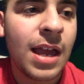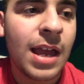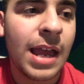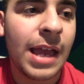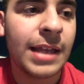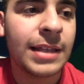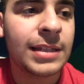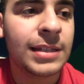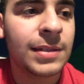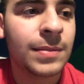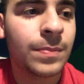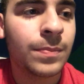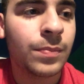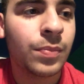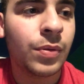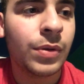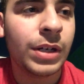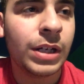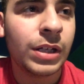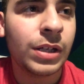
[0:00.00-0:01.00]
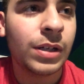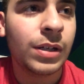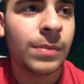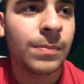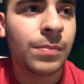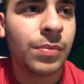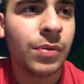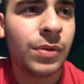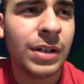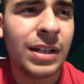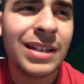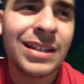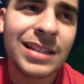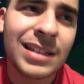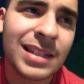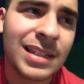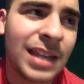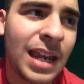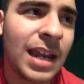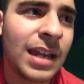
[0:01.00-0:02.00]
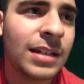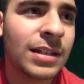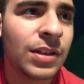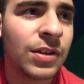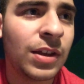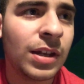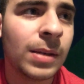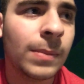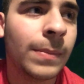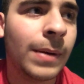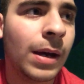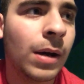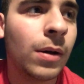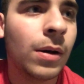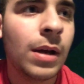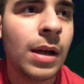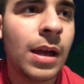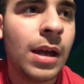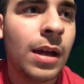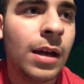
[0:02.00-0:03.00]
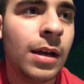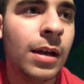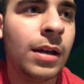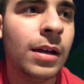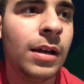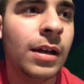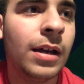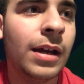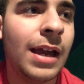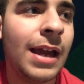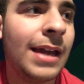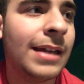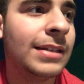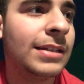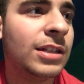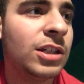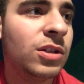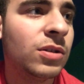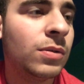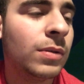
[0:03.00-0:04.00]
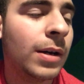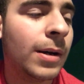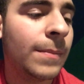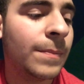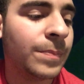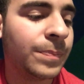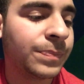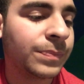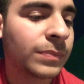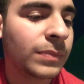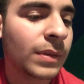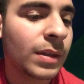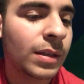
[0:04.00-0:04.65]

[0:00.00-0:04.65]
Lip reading: It's pretty insane to think about. and then